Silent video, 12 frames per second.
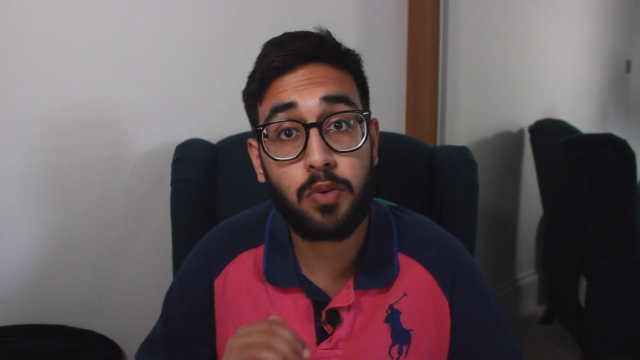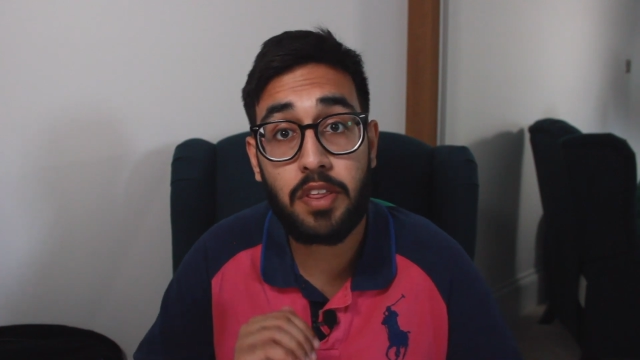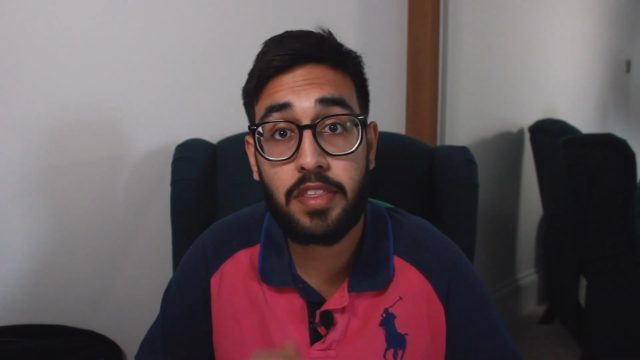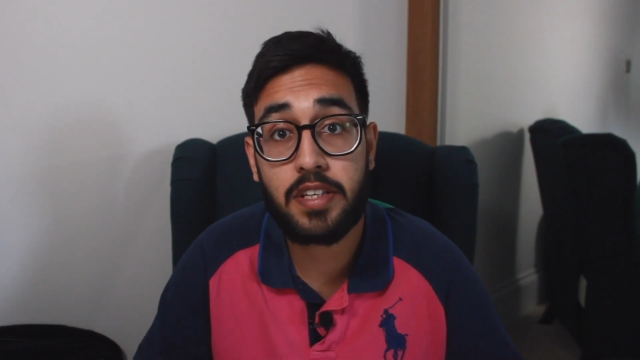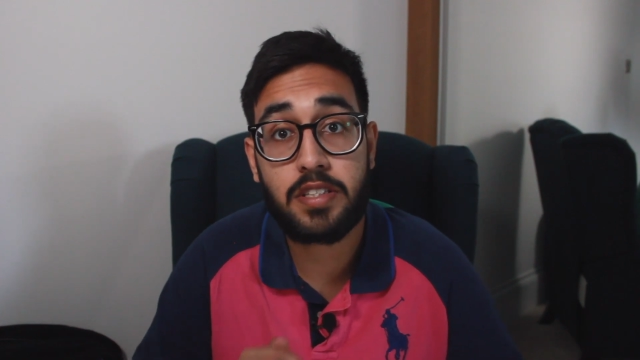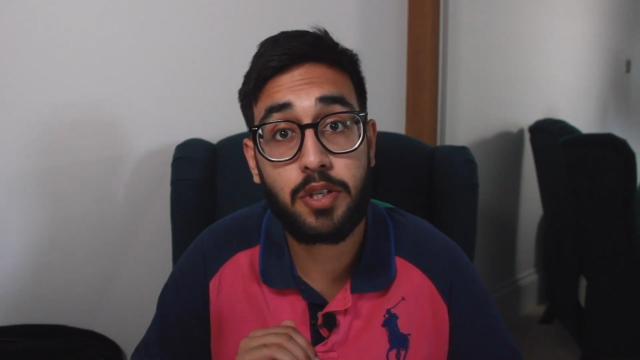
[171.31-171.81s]
the
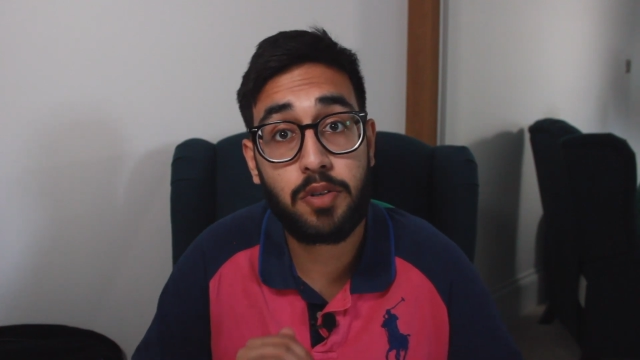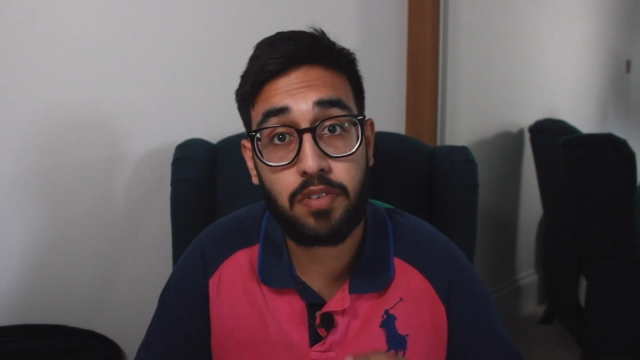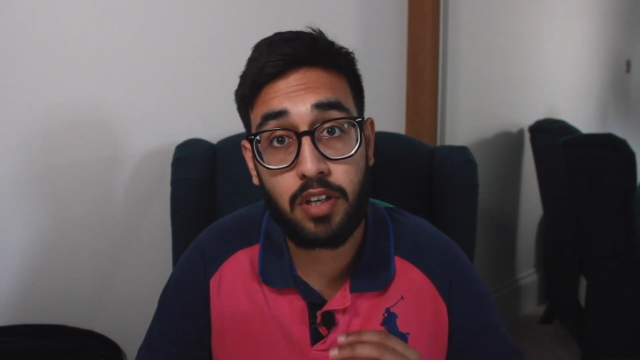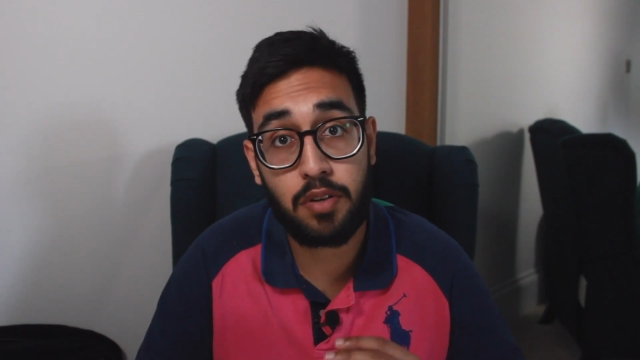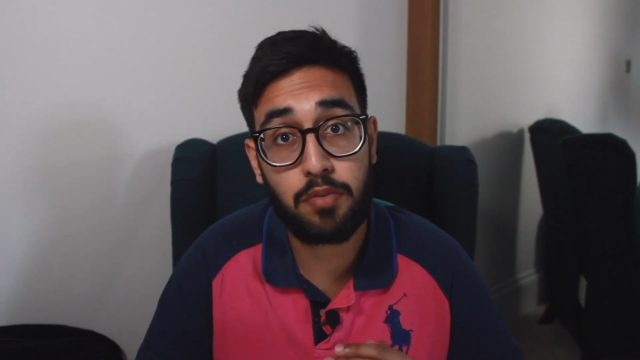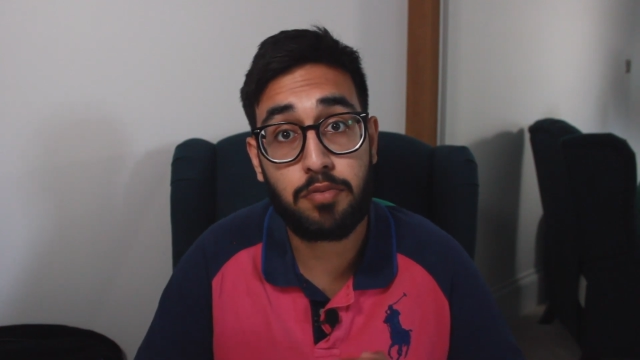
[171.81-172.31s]
things that you've
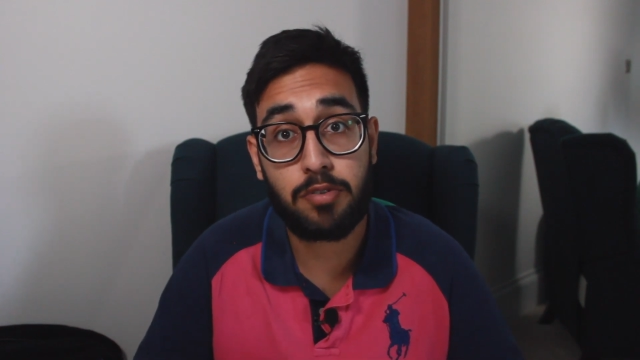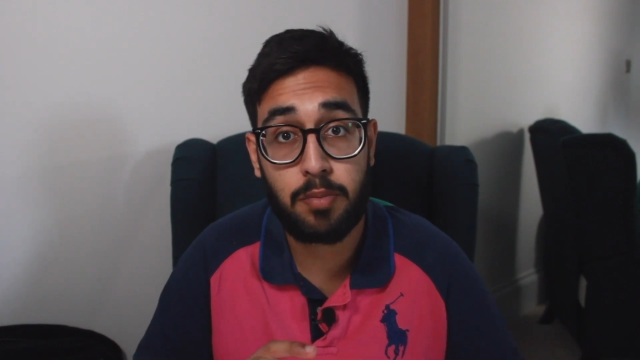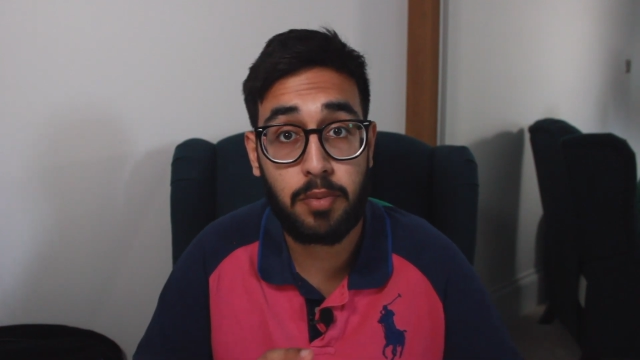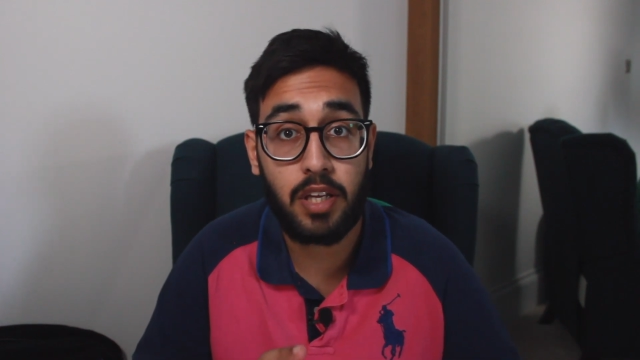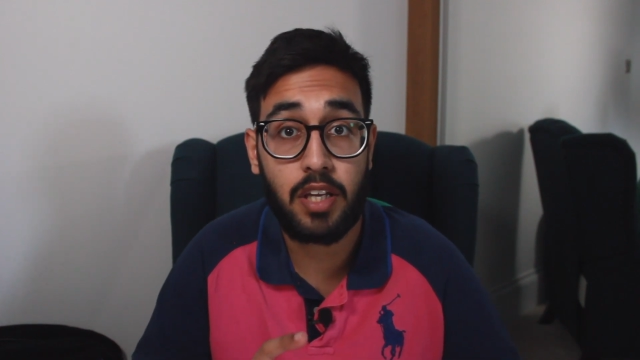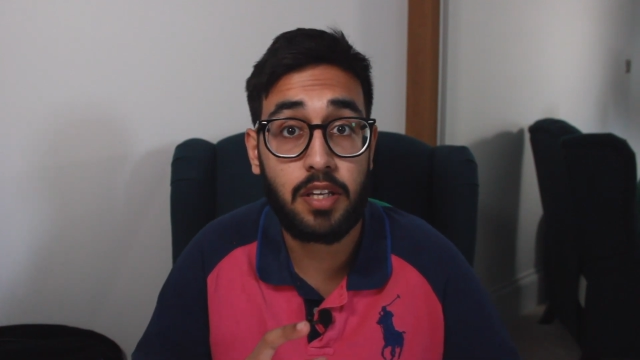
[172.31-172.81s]
learned from
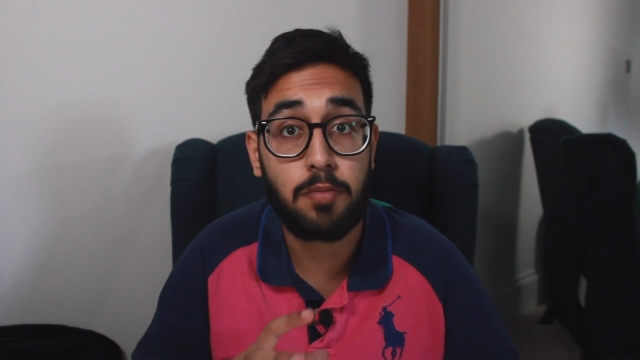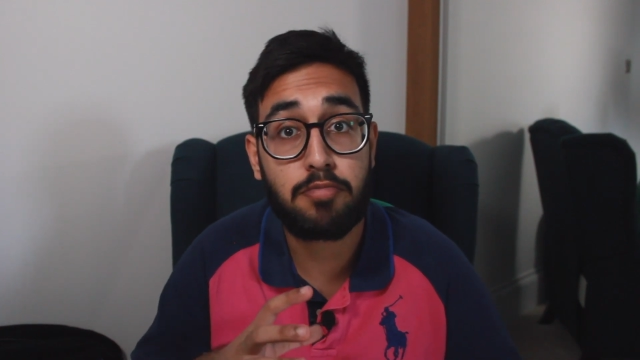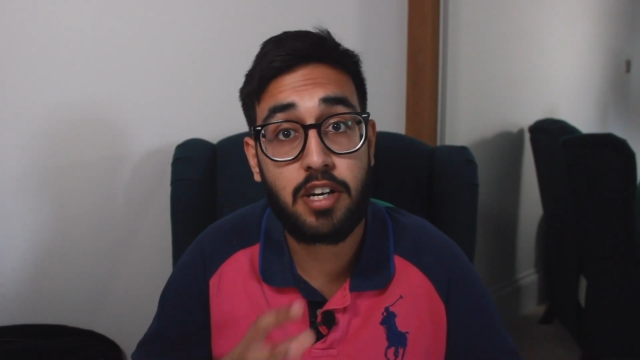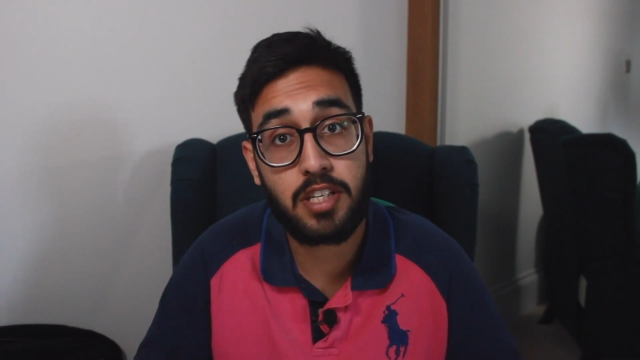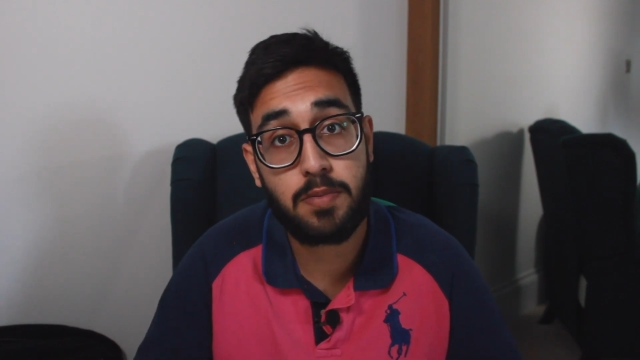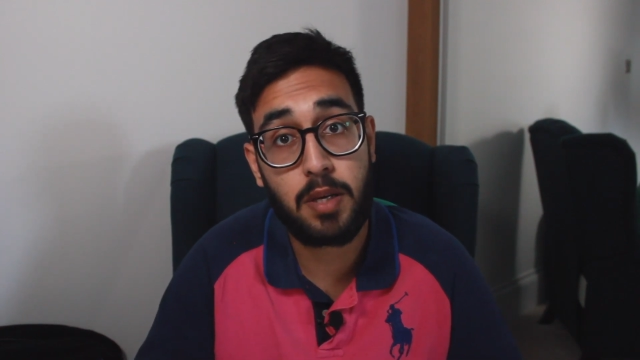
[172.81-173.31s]
a
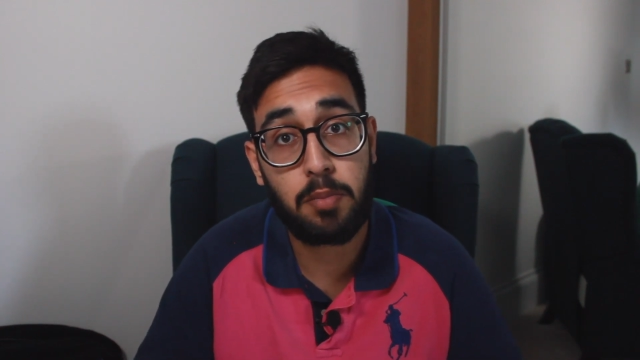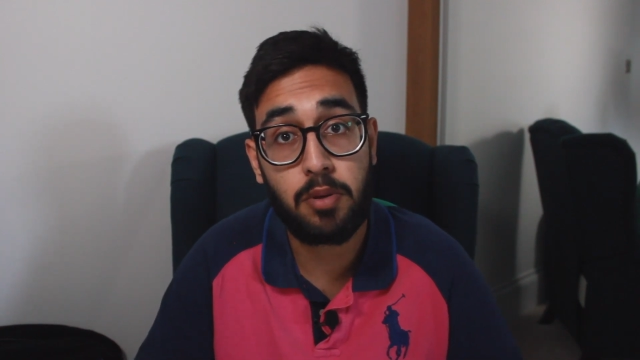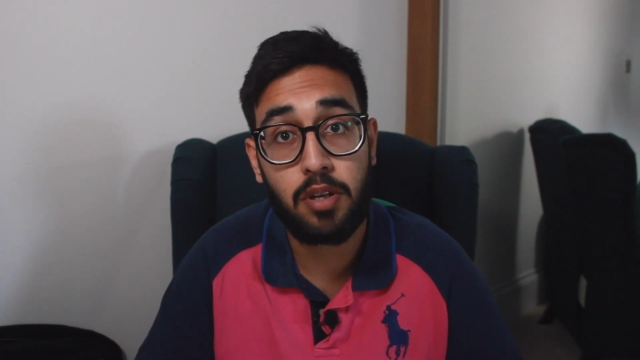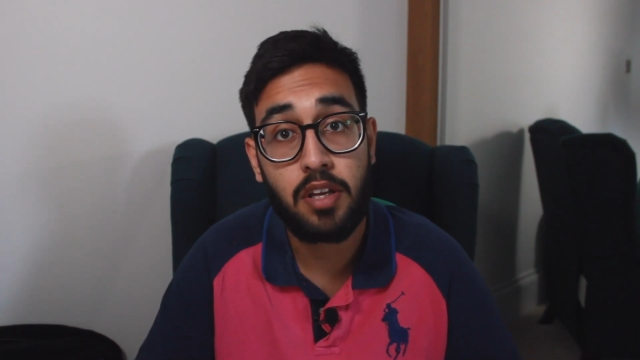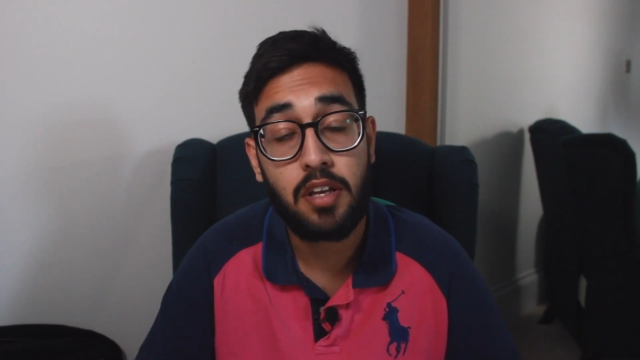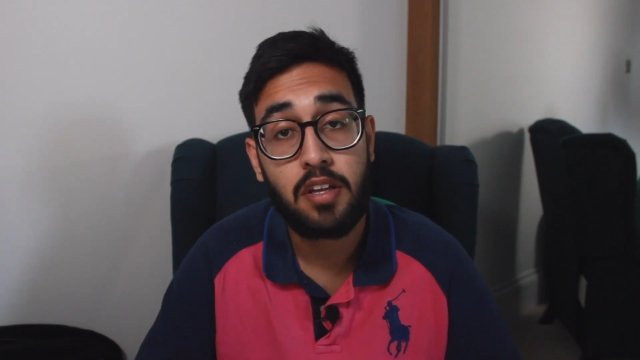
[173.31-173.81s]
practice paper.